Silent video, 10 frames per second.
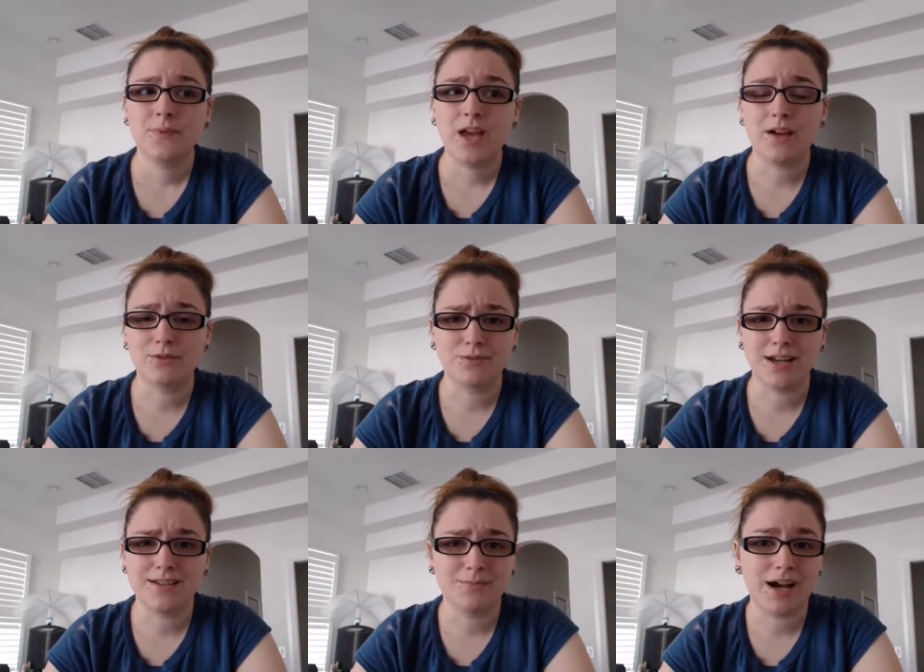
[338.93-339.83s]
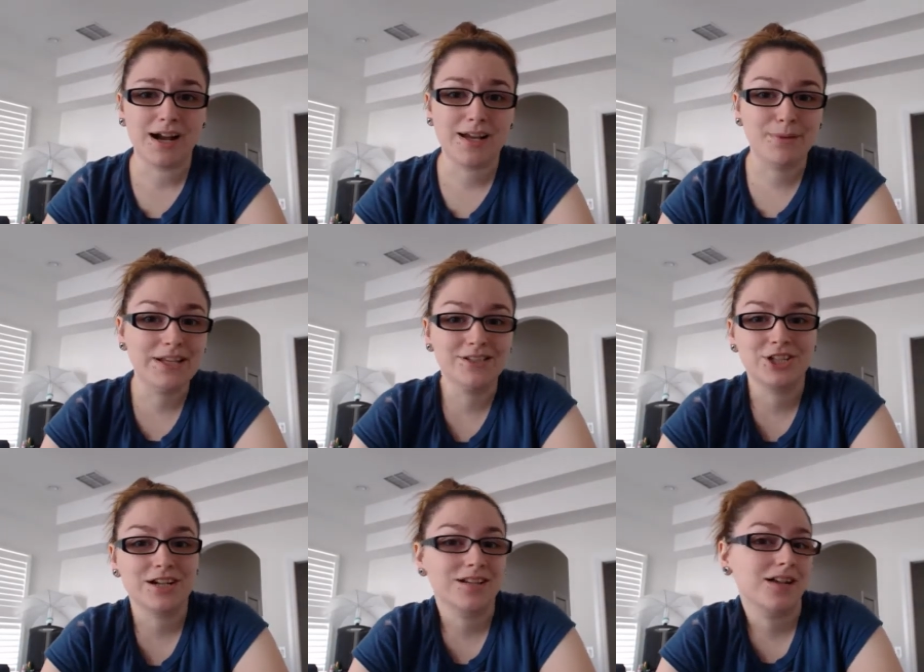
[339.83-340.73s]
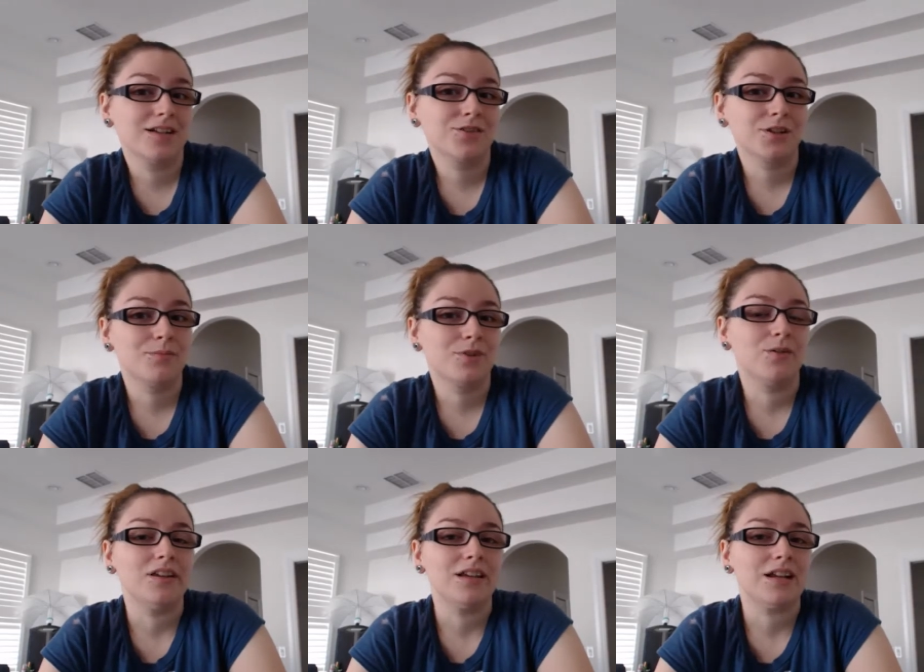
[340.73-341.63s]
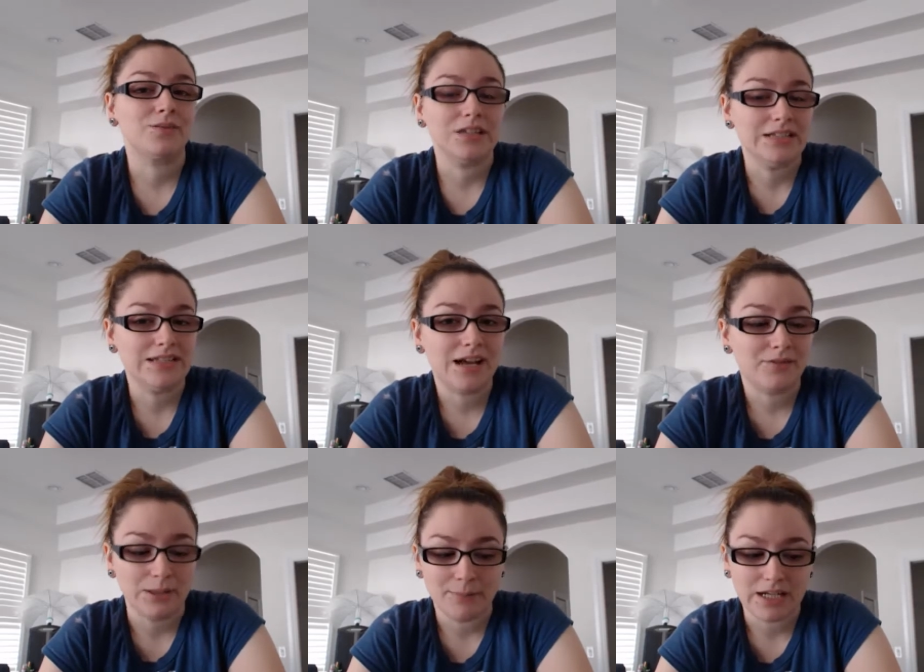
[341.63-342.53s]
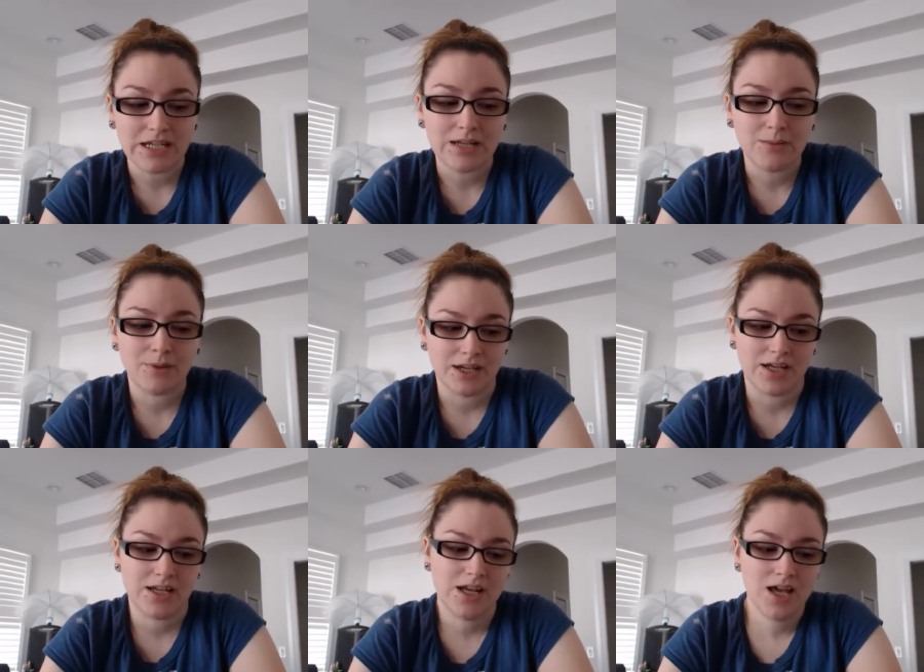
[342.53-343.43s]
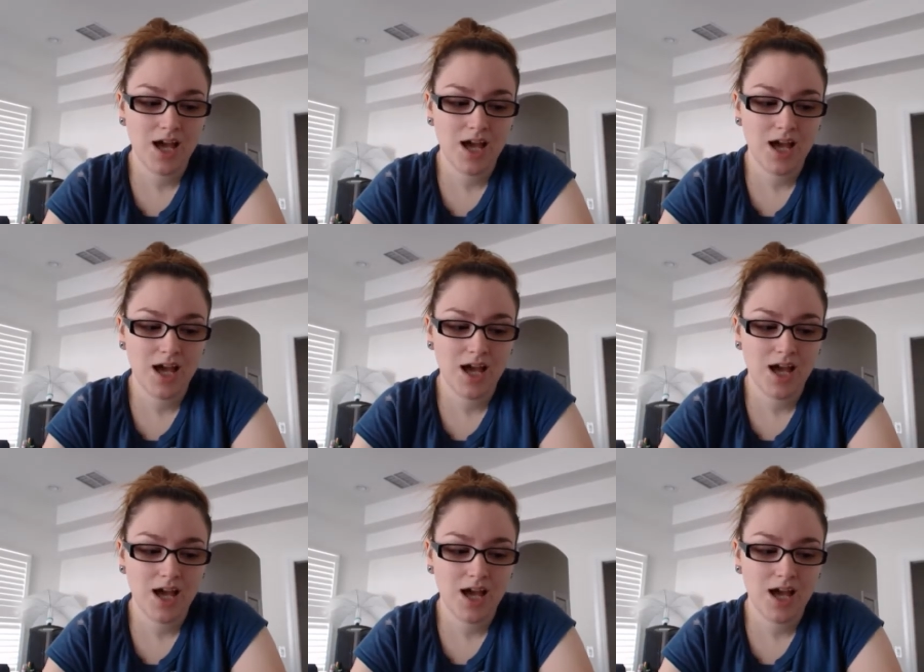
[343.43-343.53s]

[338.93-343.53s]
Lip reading: have the right to buy Ben & Jerry's ice cream knowing that I really didn't have any money, but